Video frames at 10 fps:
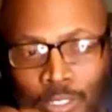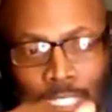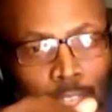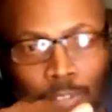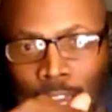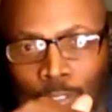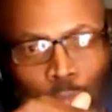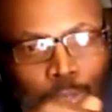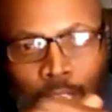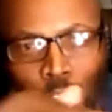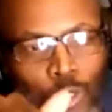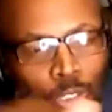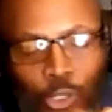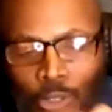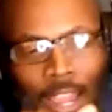are on the same level,
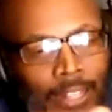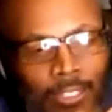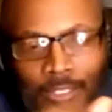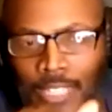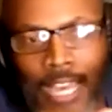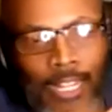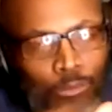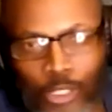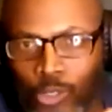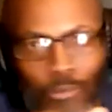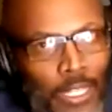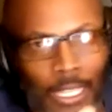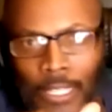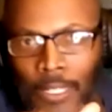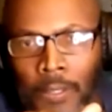because you attract exactly
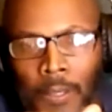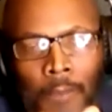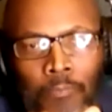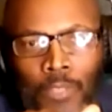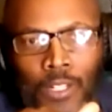what you need,